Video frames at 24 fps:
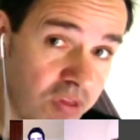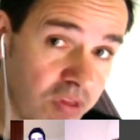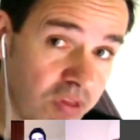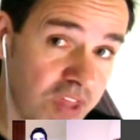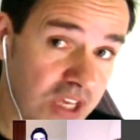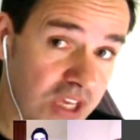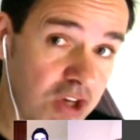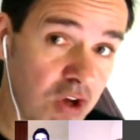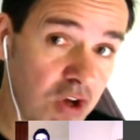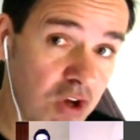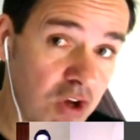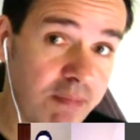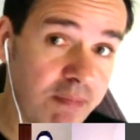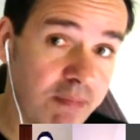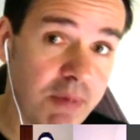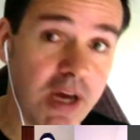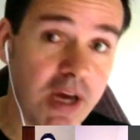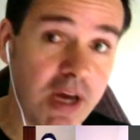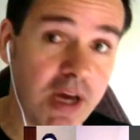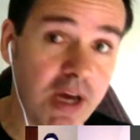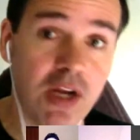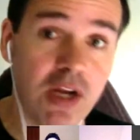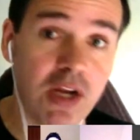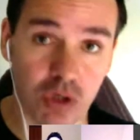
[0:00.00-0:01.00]
think you have
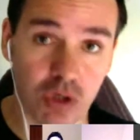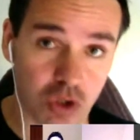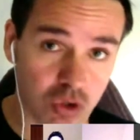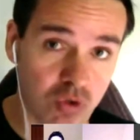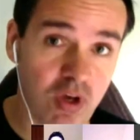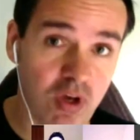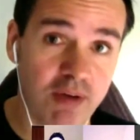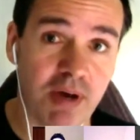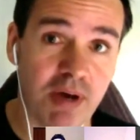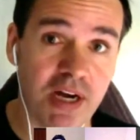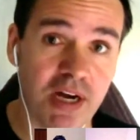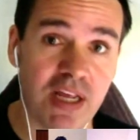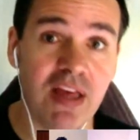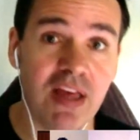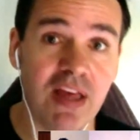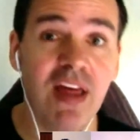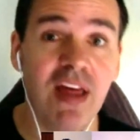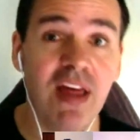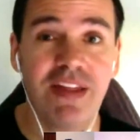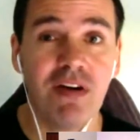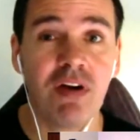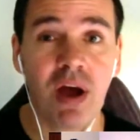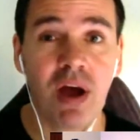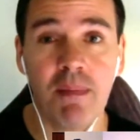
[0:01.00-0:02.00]
money, or you do have
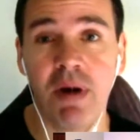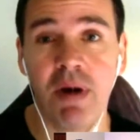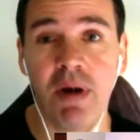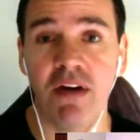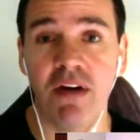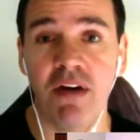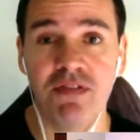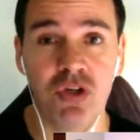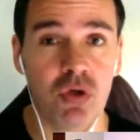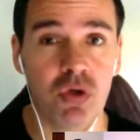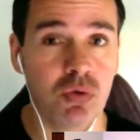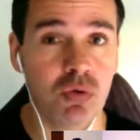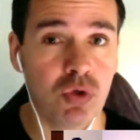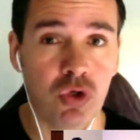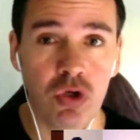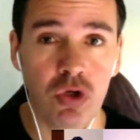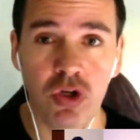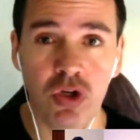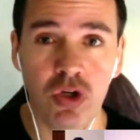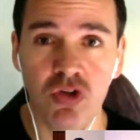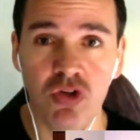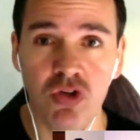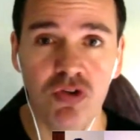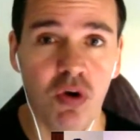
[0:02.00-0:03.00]
money, they'll come after you. As
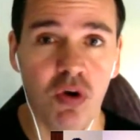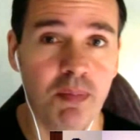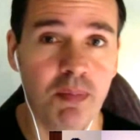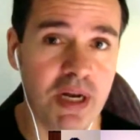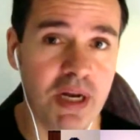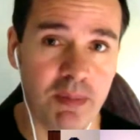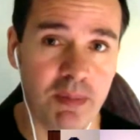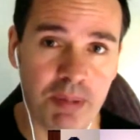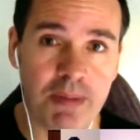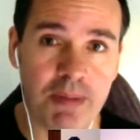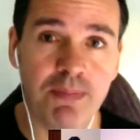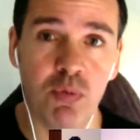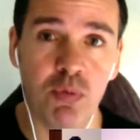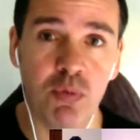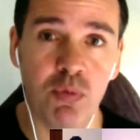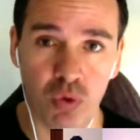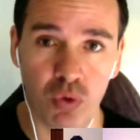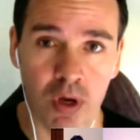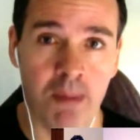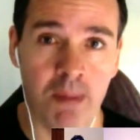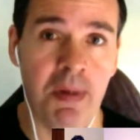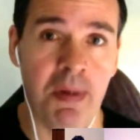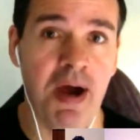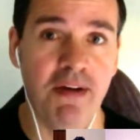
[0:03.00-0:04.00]
soon as you've got money, people
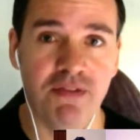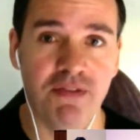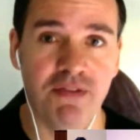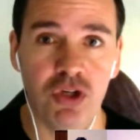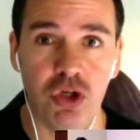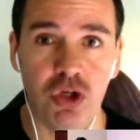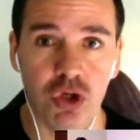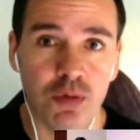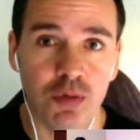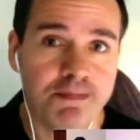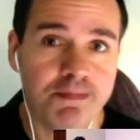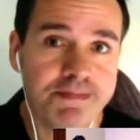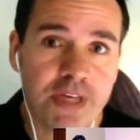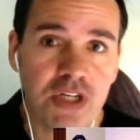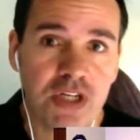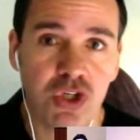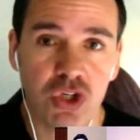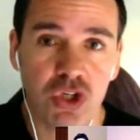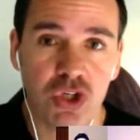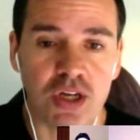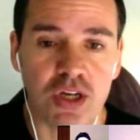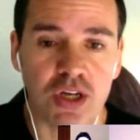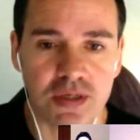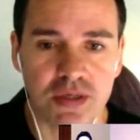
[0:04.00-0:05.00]
will come after you.
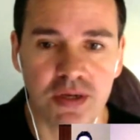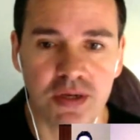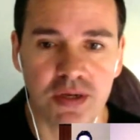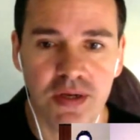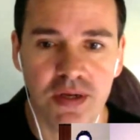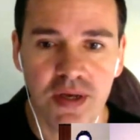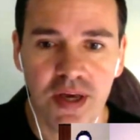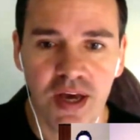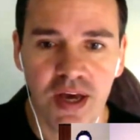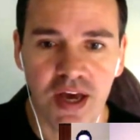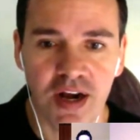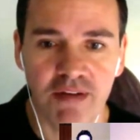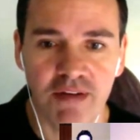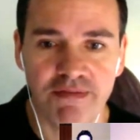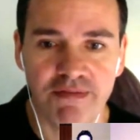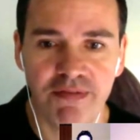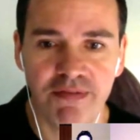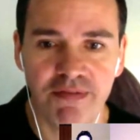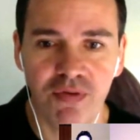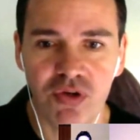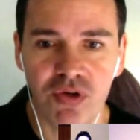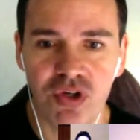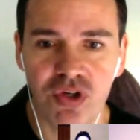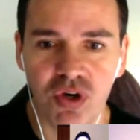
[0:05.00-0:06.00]
It's just an
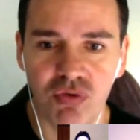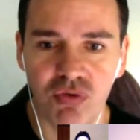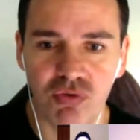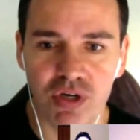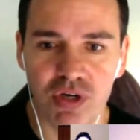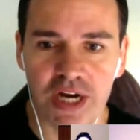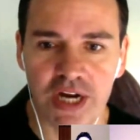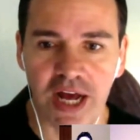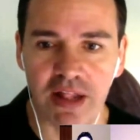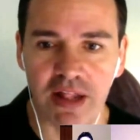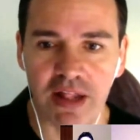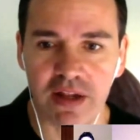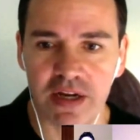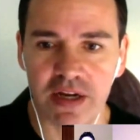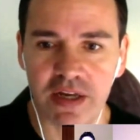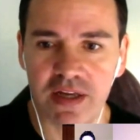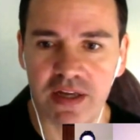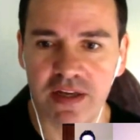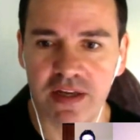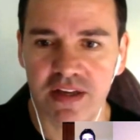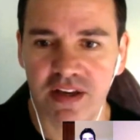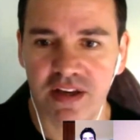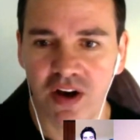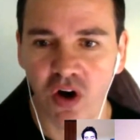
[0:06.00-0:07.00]
unfortunate reality
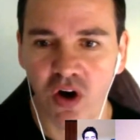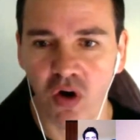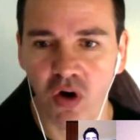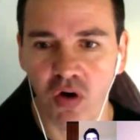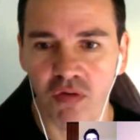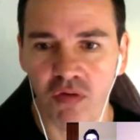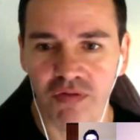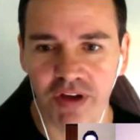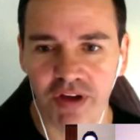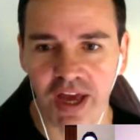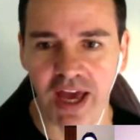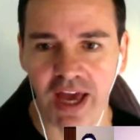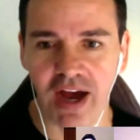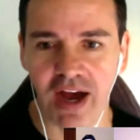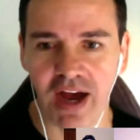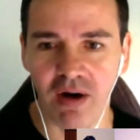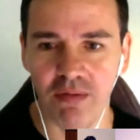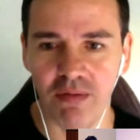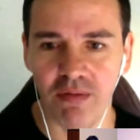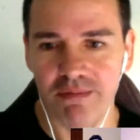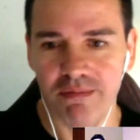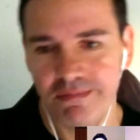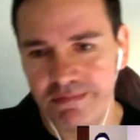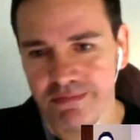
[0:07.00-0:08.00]
of our
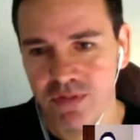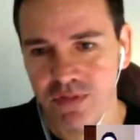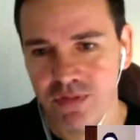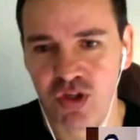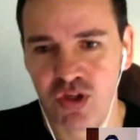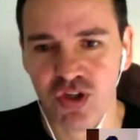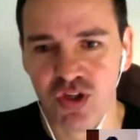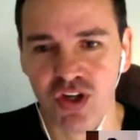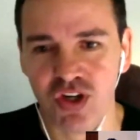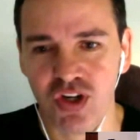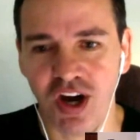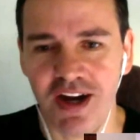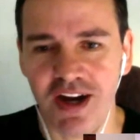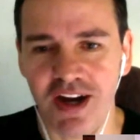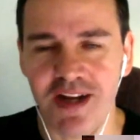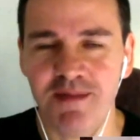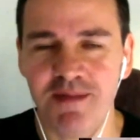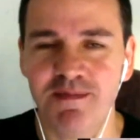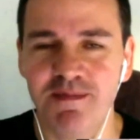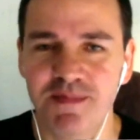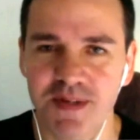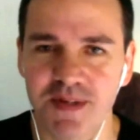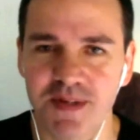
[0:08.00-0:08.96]
society.